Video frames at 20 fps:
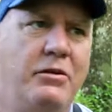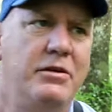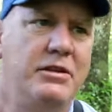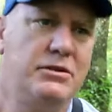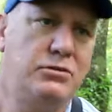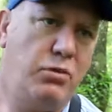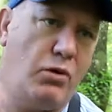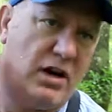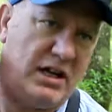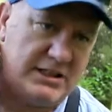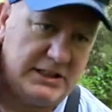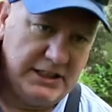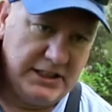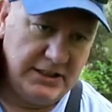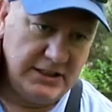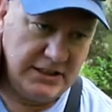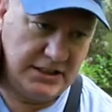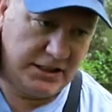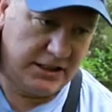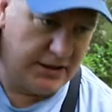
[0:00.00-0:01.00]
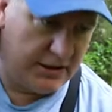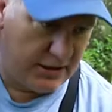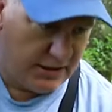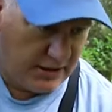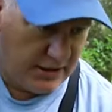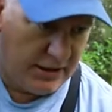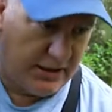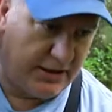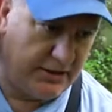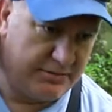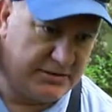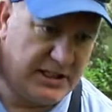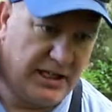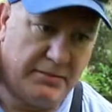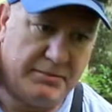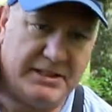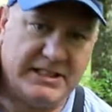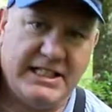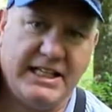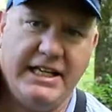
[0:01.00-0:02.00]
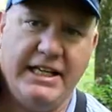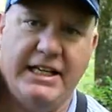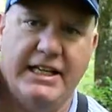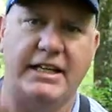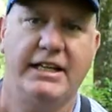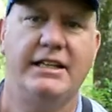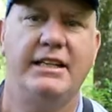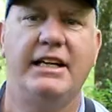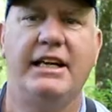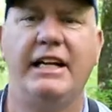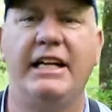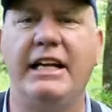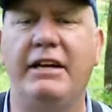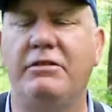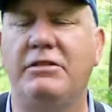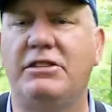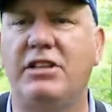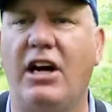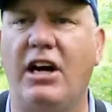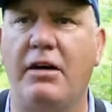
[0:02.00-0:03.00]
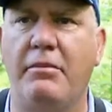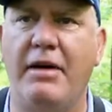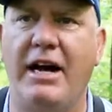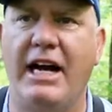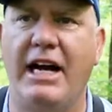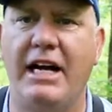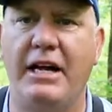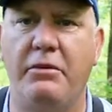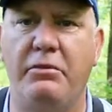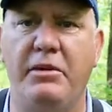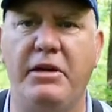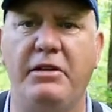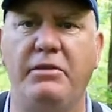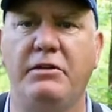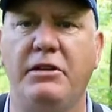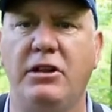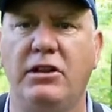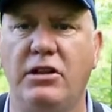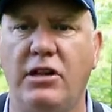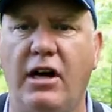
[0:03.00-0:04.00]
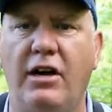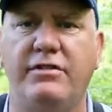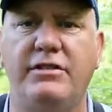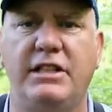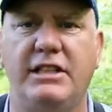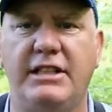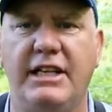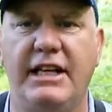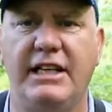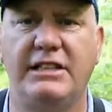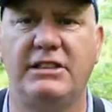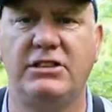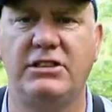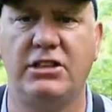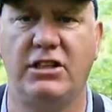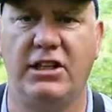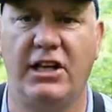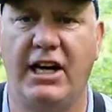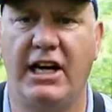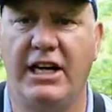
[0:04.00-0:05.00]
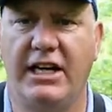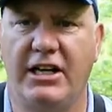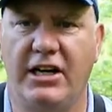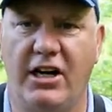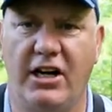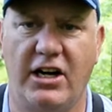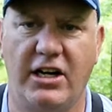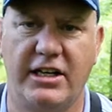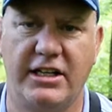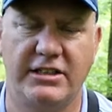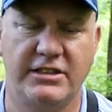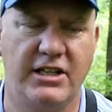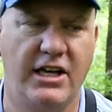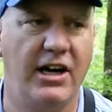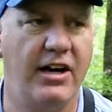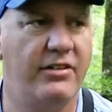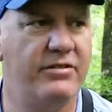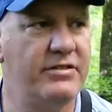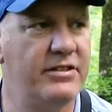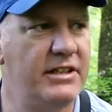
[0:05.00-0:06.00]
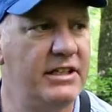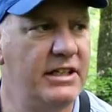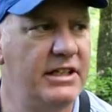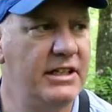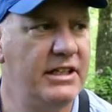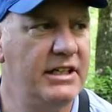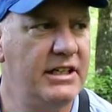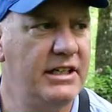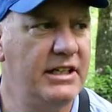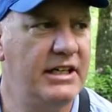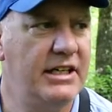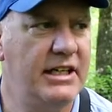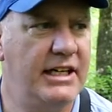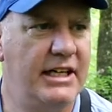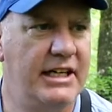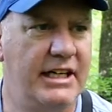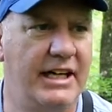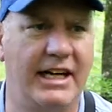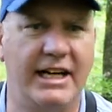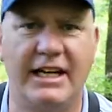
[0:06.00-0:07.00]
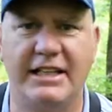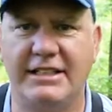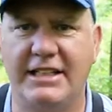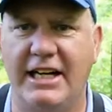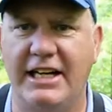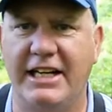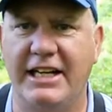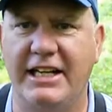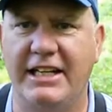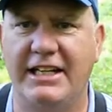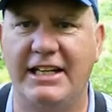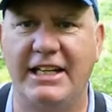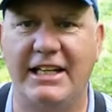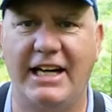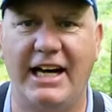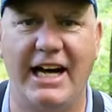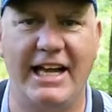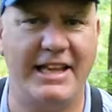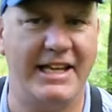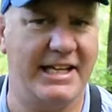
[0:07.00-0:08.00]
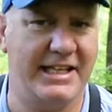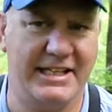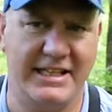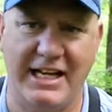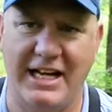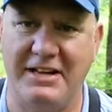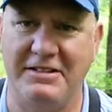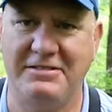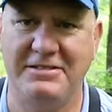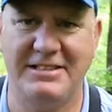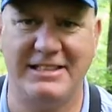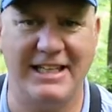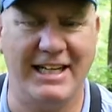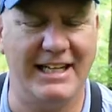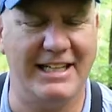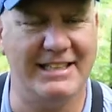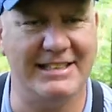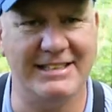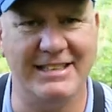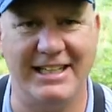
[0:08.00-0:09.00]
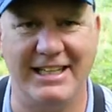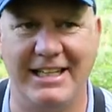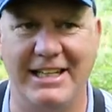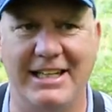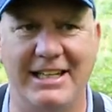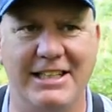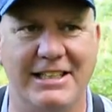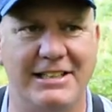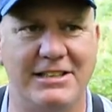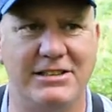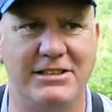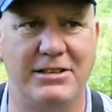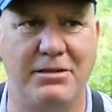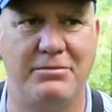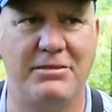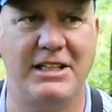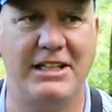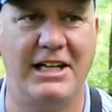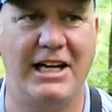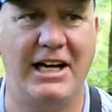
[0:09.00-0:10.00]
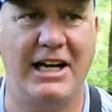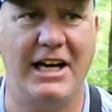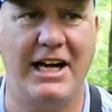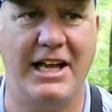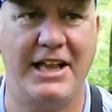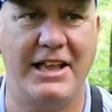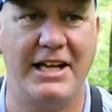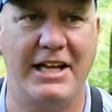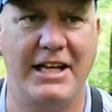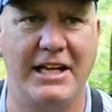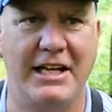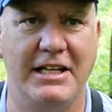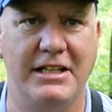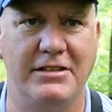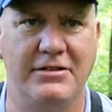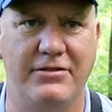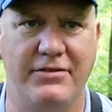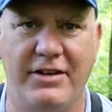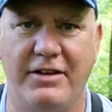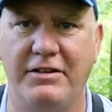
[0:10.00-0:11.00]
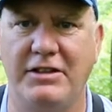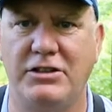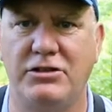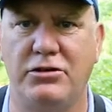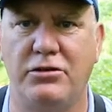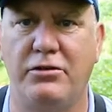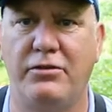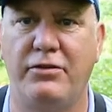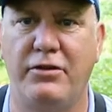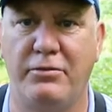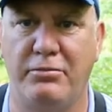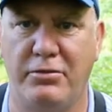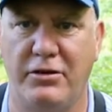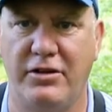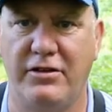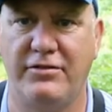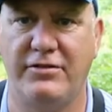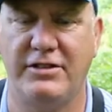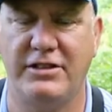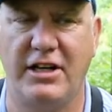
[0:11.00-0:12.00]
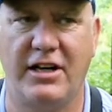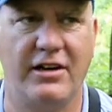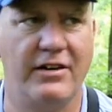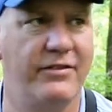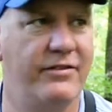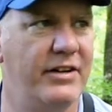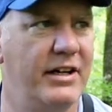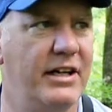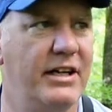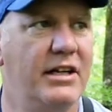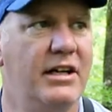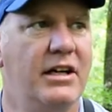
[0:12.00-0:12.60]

was watching um, Thomas Heaton, and he was talking about how he would love to take July and August off. And I gotta tell you, I think that, that is something that I think is very true for bird photography.